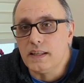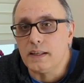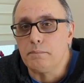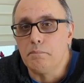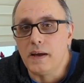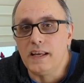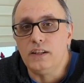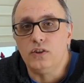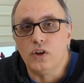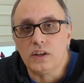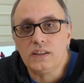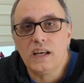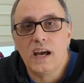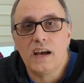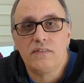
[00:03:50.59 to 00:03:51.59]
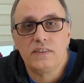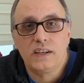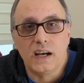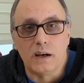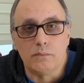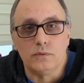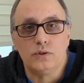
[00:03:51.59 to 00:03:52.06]
that may not have
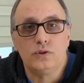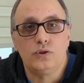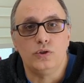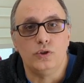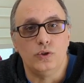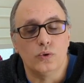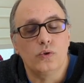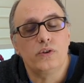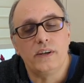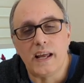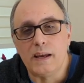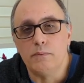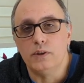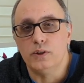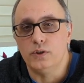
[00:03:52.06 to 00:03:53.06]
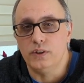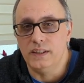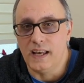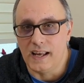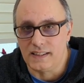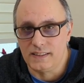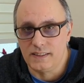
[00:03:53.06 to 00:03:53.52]
come to your neighborhood
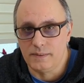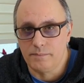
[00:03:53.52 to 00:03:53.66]
yet.